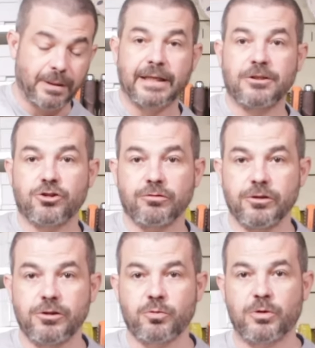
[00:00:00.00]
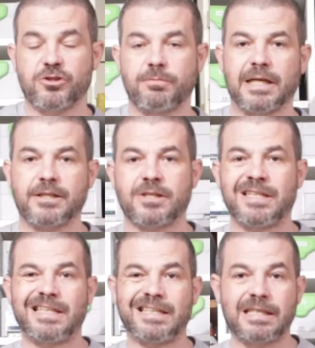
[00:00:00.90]
panhead screws with some nice
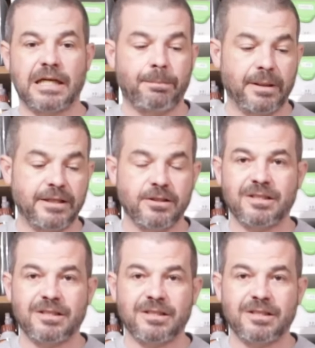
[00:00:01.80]
cap head